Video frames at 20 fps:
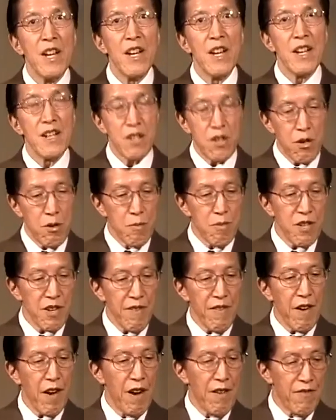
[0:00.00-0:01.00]
in terms
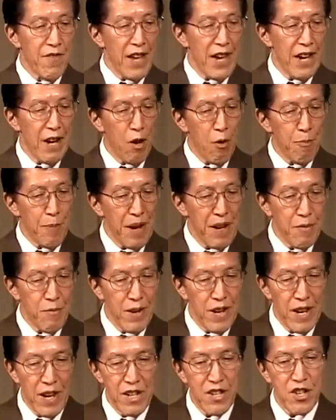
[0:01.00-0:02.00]
of the helping
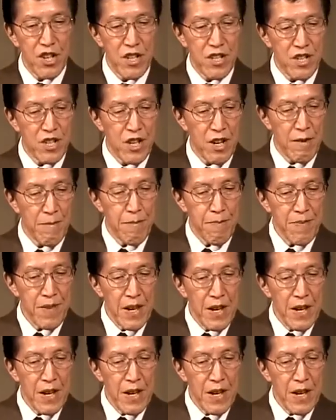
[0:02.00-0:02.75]
relationship.